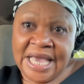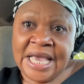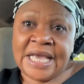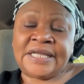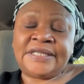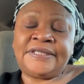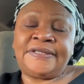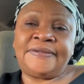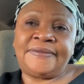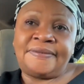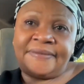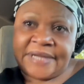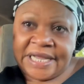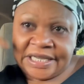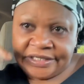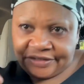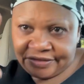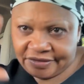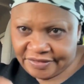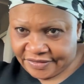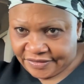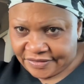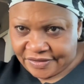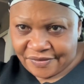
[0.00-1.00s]
So I
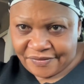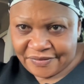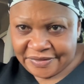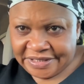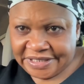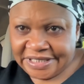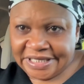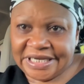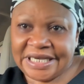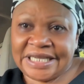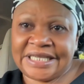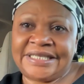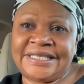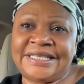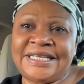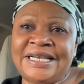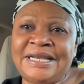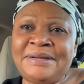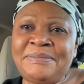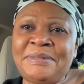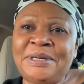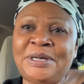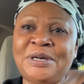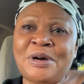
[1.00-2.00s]
just saw it.
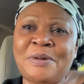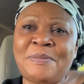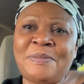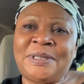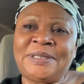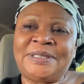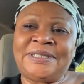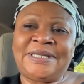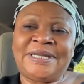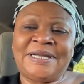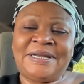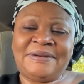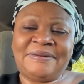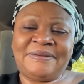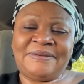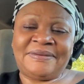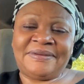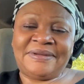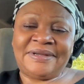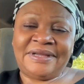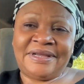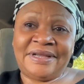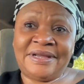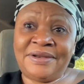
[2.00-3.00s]
Let me come and tell you.
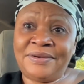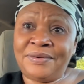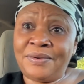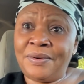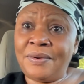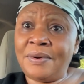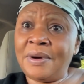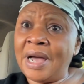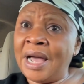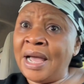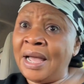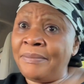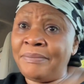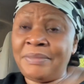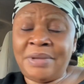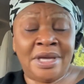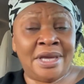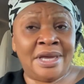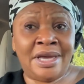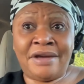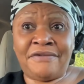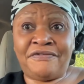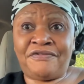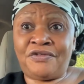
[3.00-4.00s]
You know, I'm
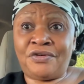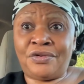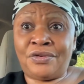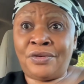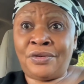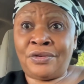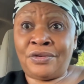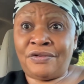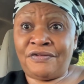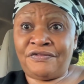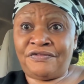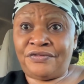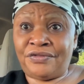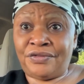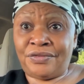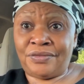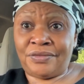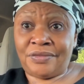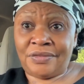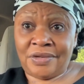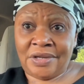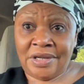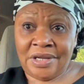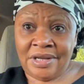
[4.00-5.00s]
here for all of you.
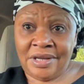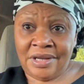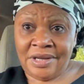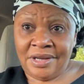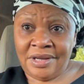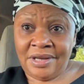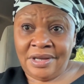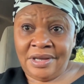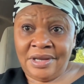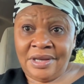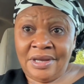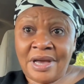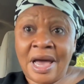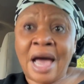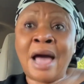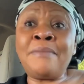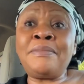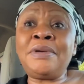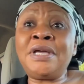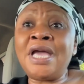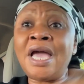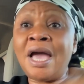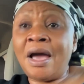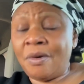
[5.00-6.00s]
I'm
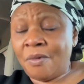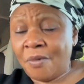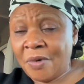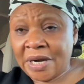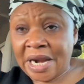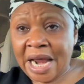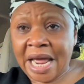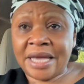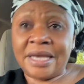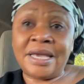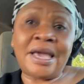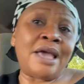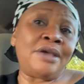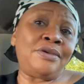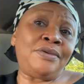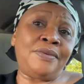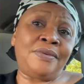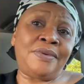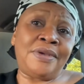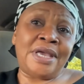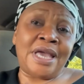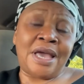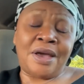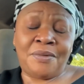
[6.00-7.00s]
here when I hear you
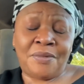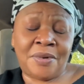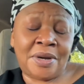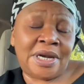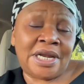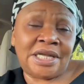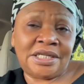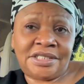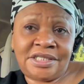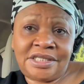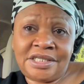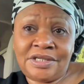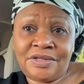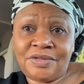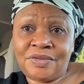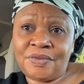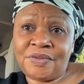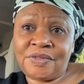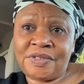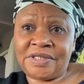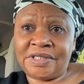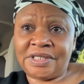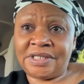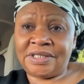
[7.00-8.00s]
here, when I see you
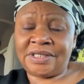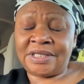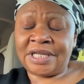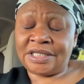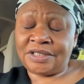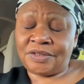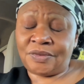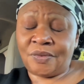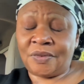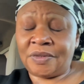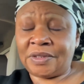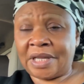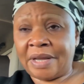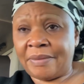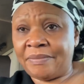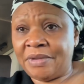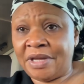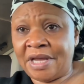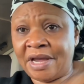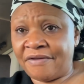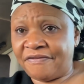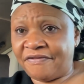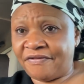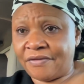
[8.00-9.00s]
see. That's what I'm
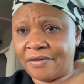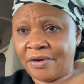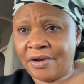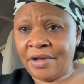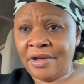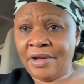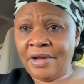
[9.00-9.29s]
here for.